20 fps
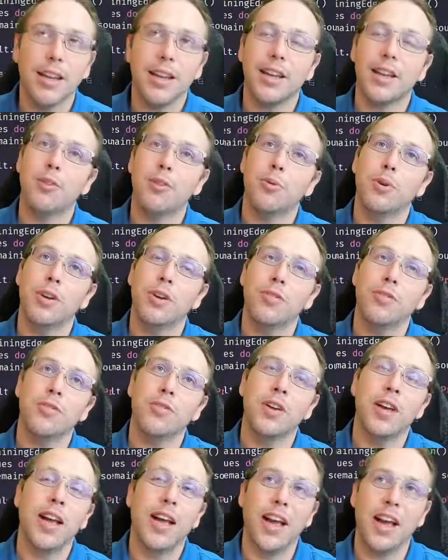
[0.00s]
inref,
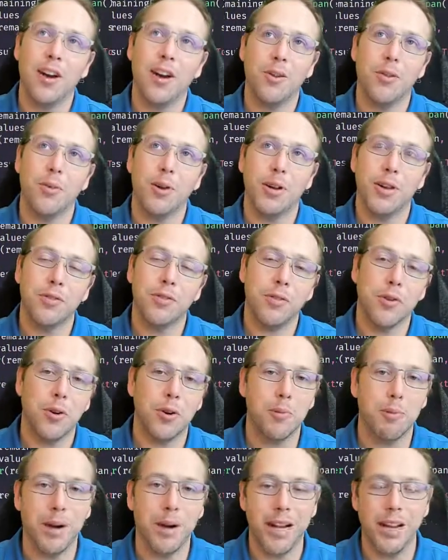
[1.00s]
outref,
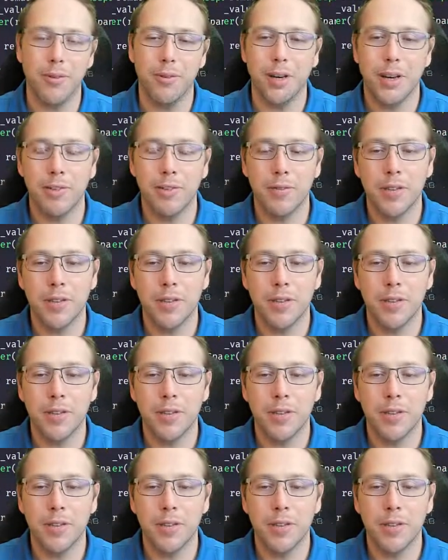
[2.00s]
or byref.